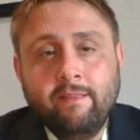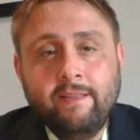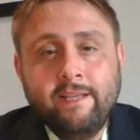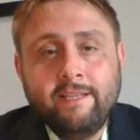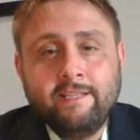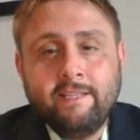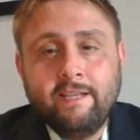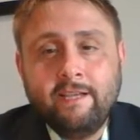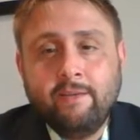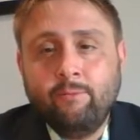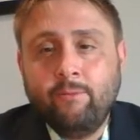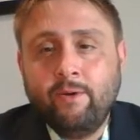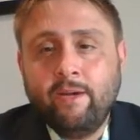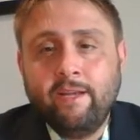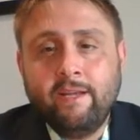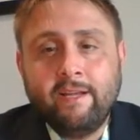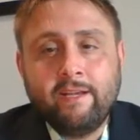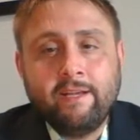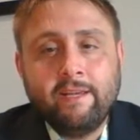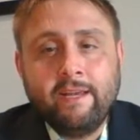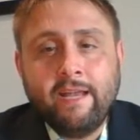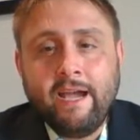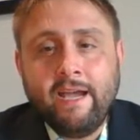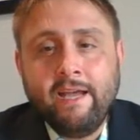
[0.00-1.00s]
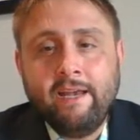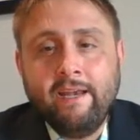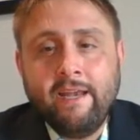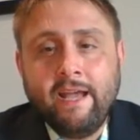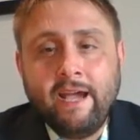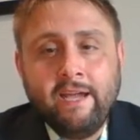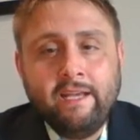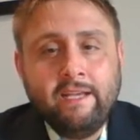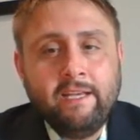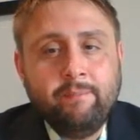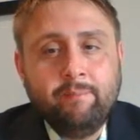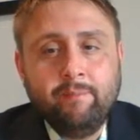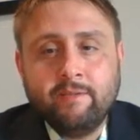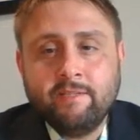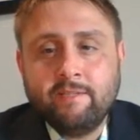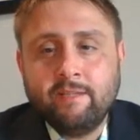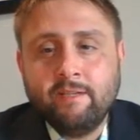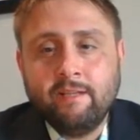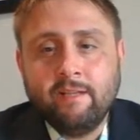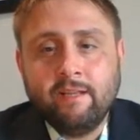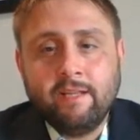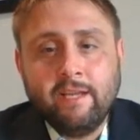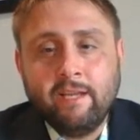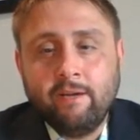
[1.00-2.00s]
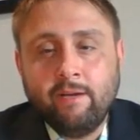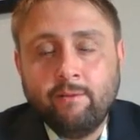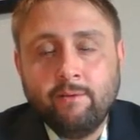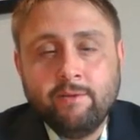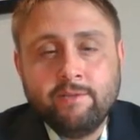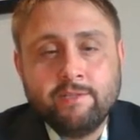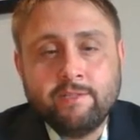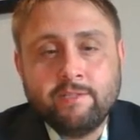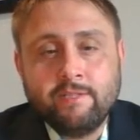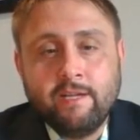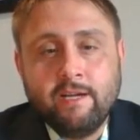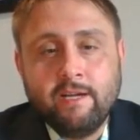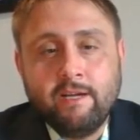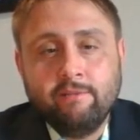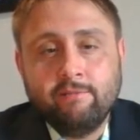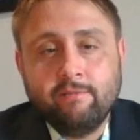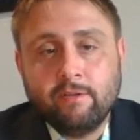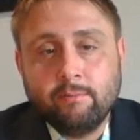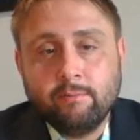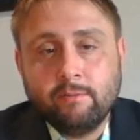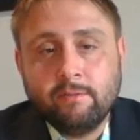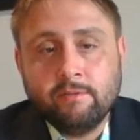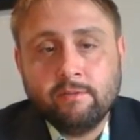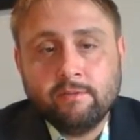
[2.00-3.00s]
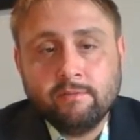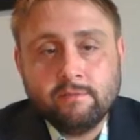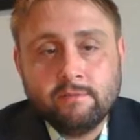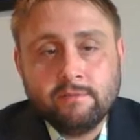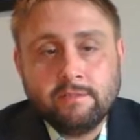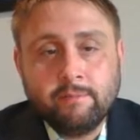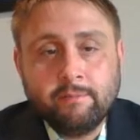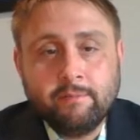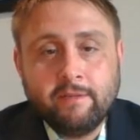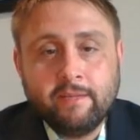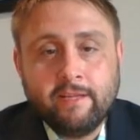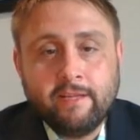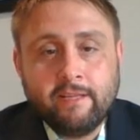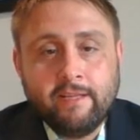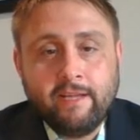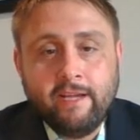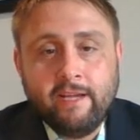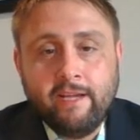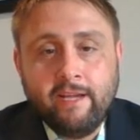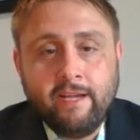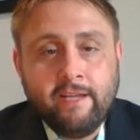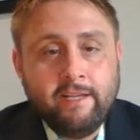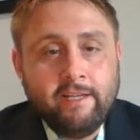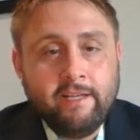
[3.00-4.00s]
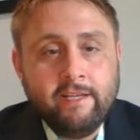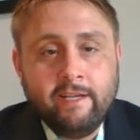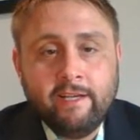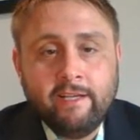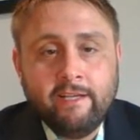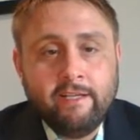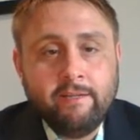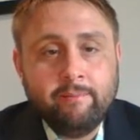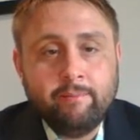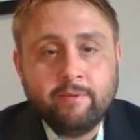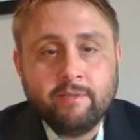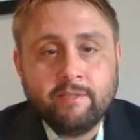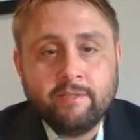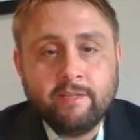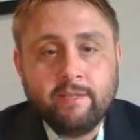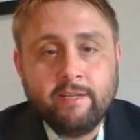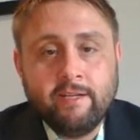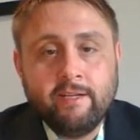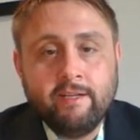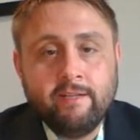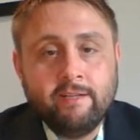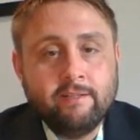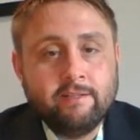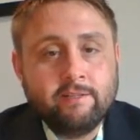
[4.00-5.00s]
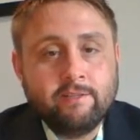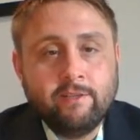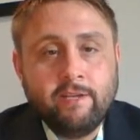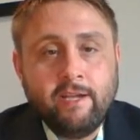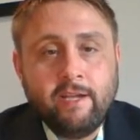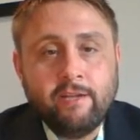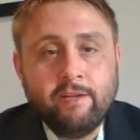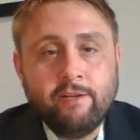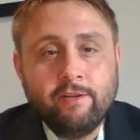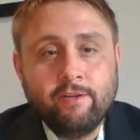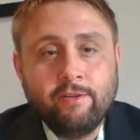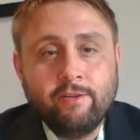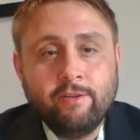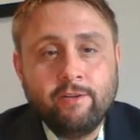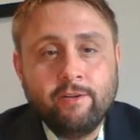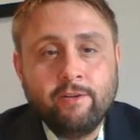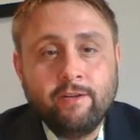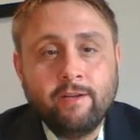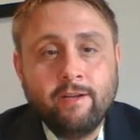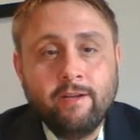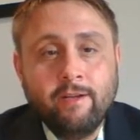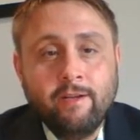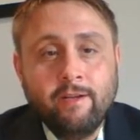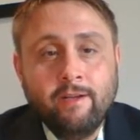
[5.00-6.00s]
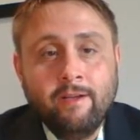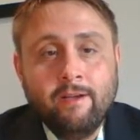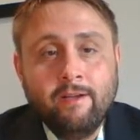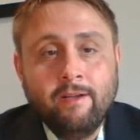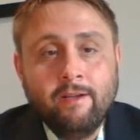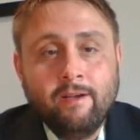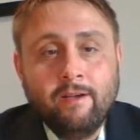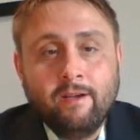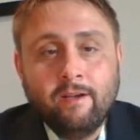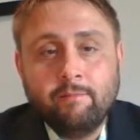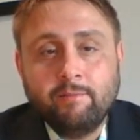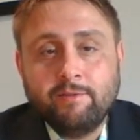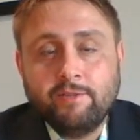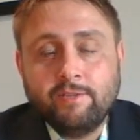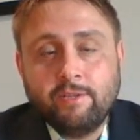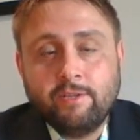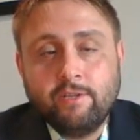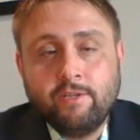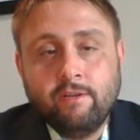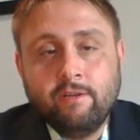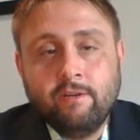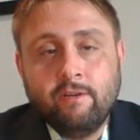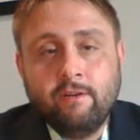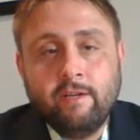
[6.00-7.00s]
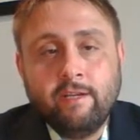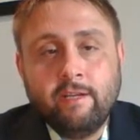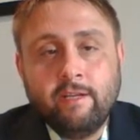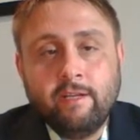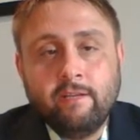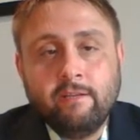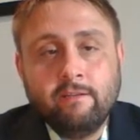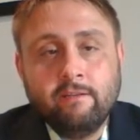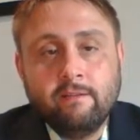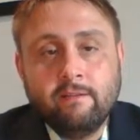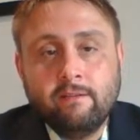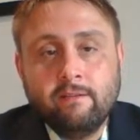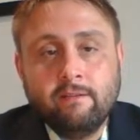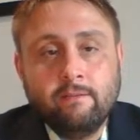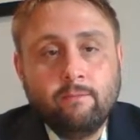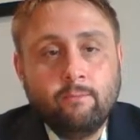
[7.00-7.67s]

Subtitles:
they say what, like 90% of language is nonverbal, or something like that, 80-90%. And so, yeah, you're obscuring